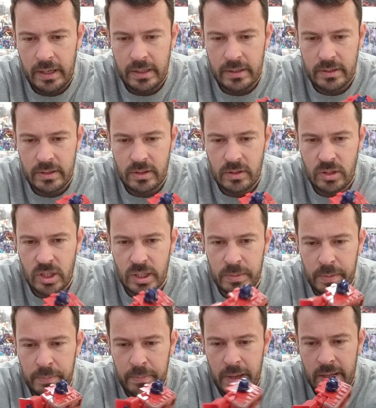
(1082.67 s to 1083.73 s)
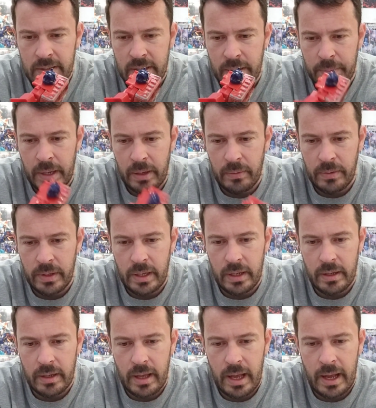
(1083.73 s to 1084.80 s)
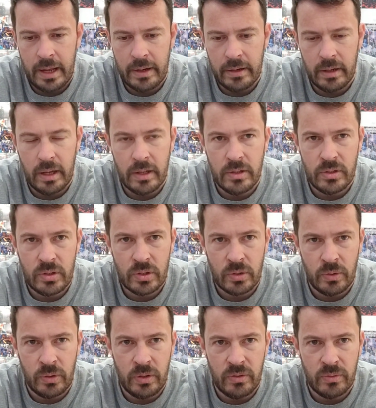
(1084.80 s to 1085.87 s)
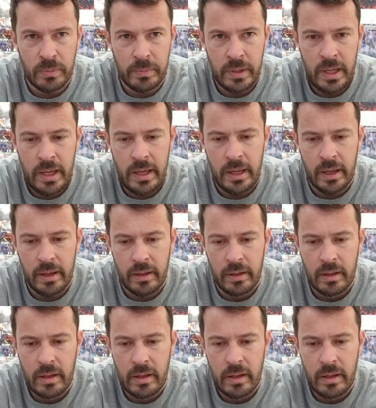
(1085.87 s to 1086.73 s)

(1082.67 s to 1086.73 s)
has just been messing about with it and unscrewed from here